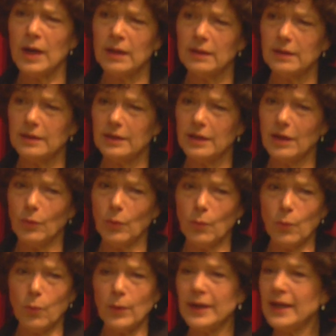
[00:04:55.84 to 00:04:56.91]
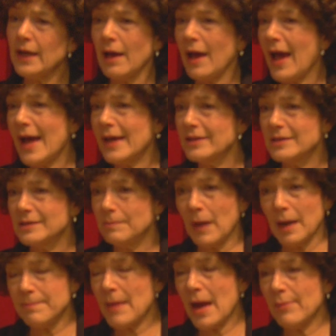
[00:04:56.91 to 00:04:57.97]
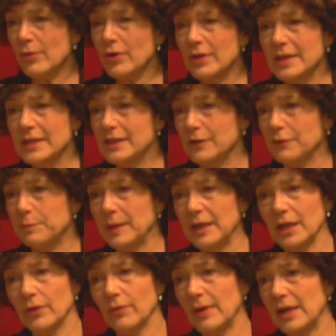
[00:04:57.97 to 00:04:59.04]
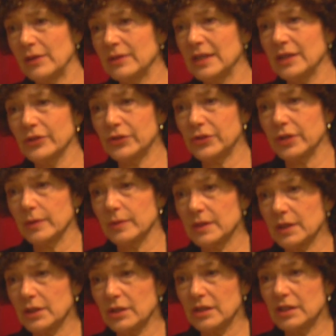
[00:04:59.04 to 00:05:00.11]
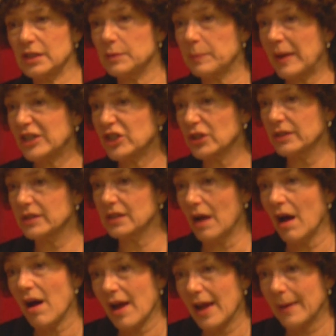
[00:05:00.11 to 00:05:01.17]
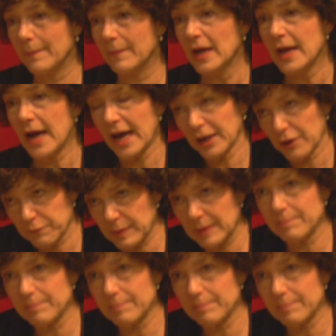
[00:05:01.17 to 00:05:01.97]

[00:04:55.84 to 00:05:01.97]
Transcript: Well, we had my memories of being around Elstree. It was such a special time. And I've